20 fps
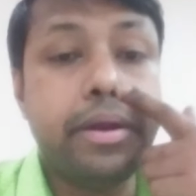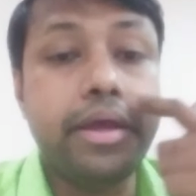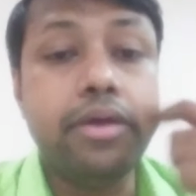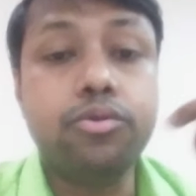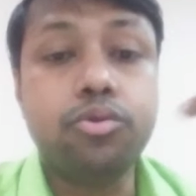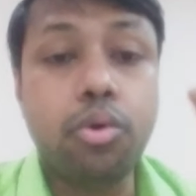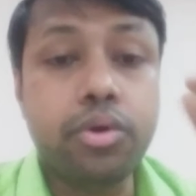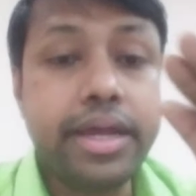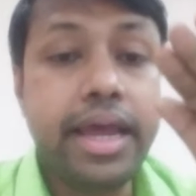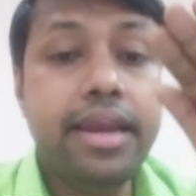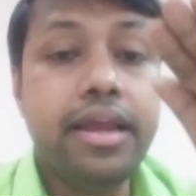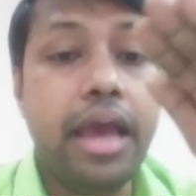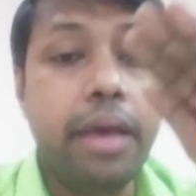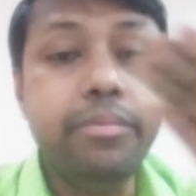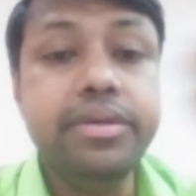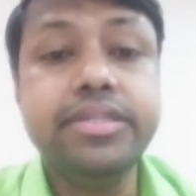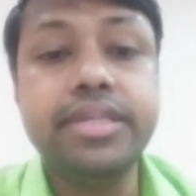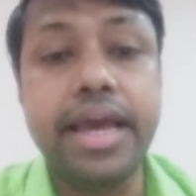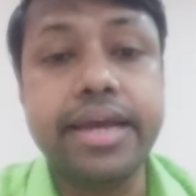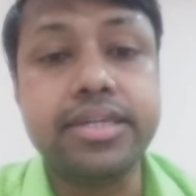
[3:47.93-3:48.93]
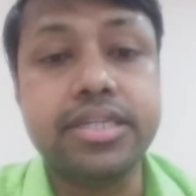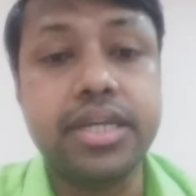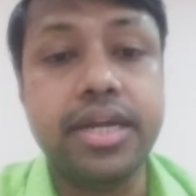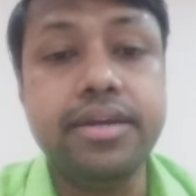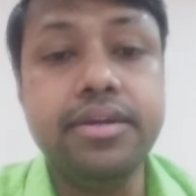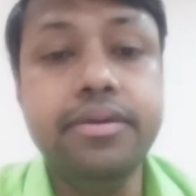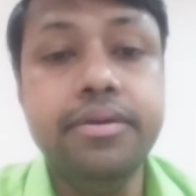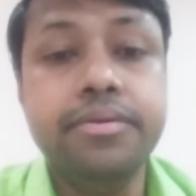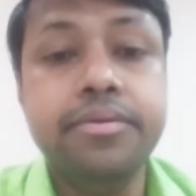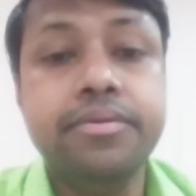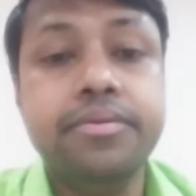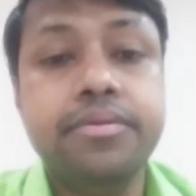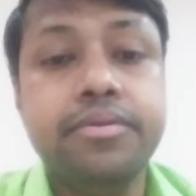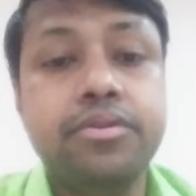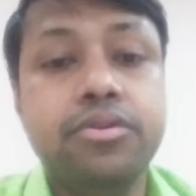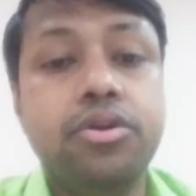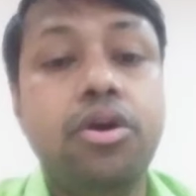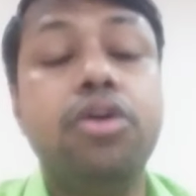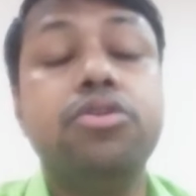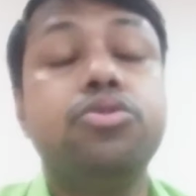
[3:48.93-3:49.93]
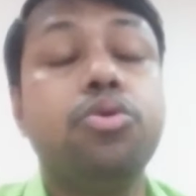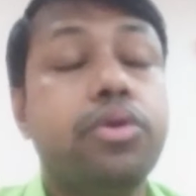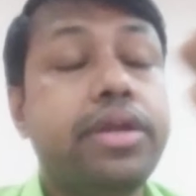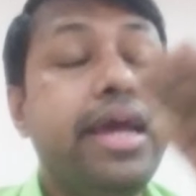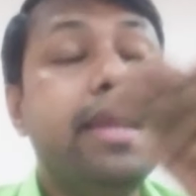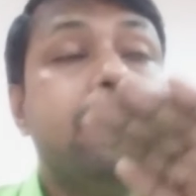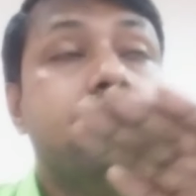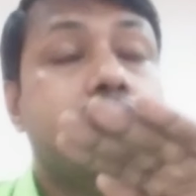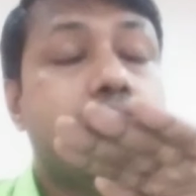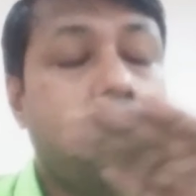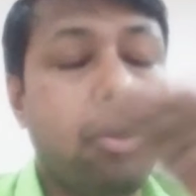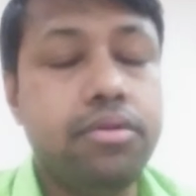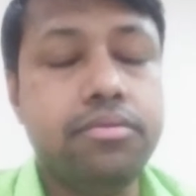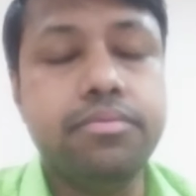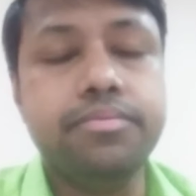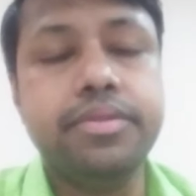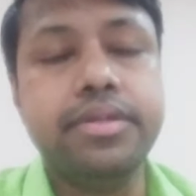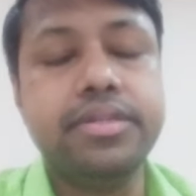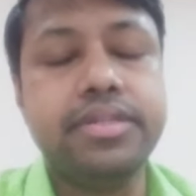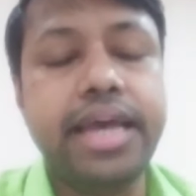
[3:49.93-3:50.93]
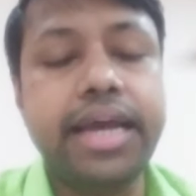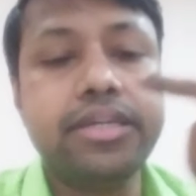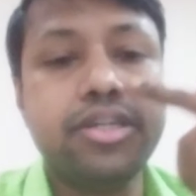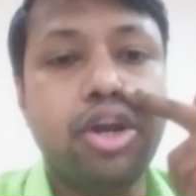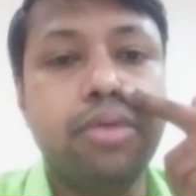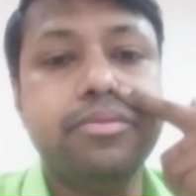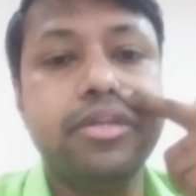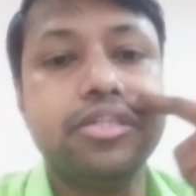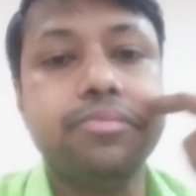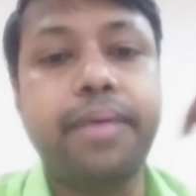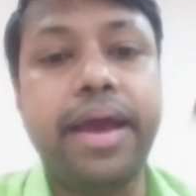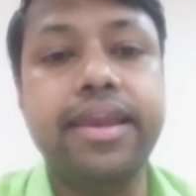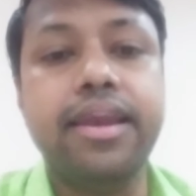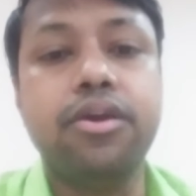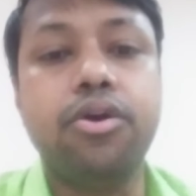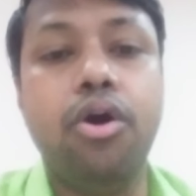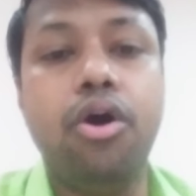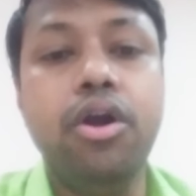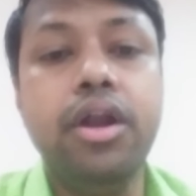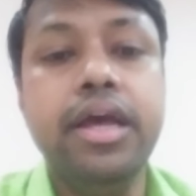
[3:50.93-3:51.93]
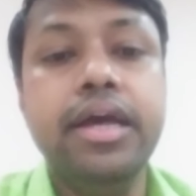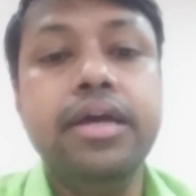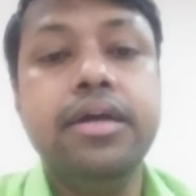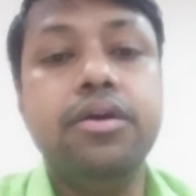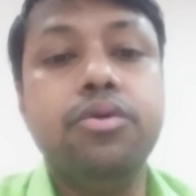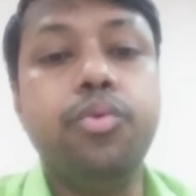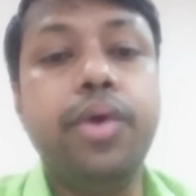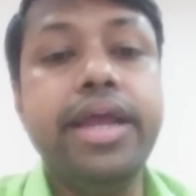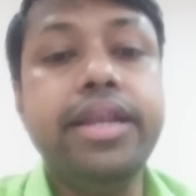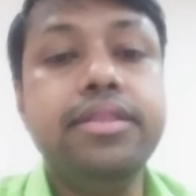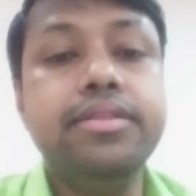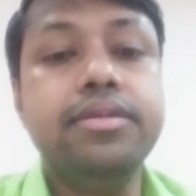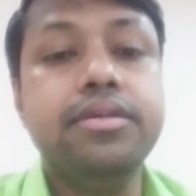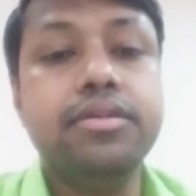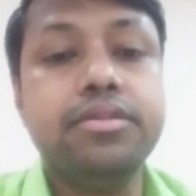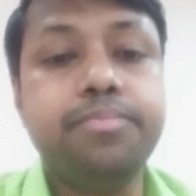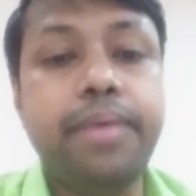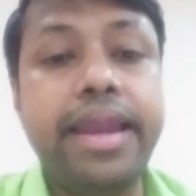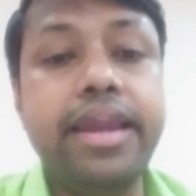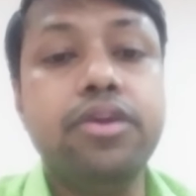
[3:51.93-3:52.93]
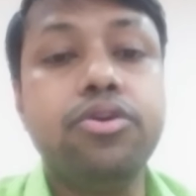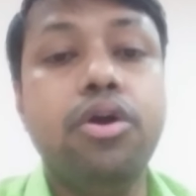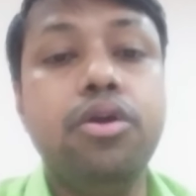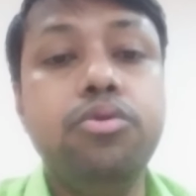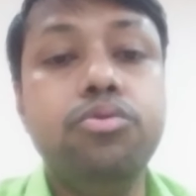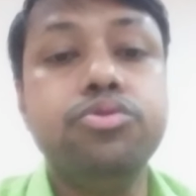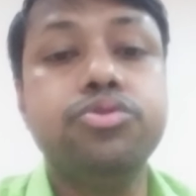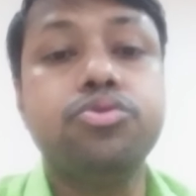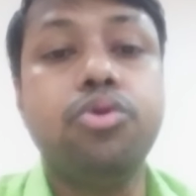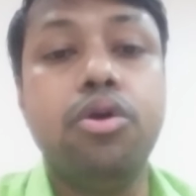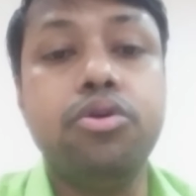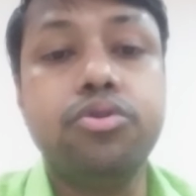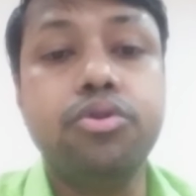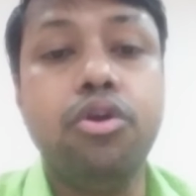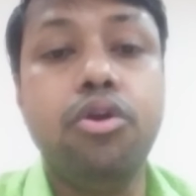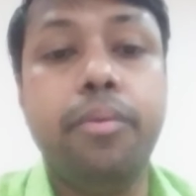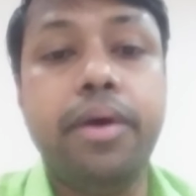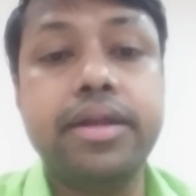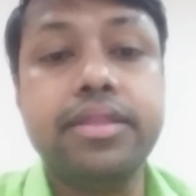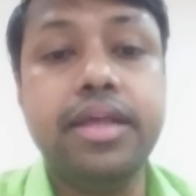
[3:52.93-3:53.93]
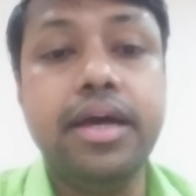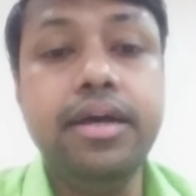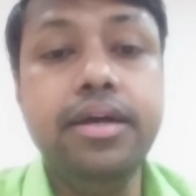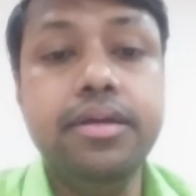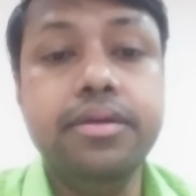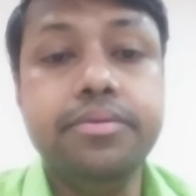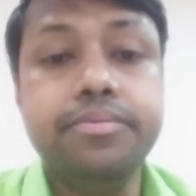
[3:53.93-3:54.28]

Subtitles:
total hemisection or total section of the spinal cord, when spinal cord lose control over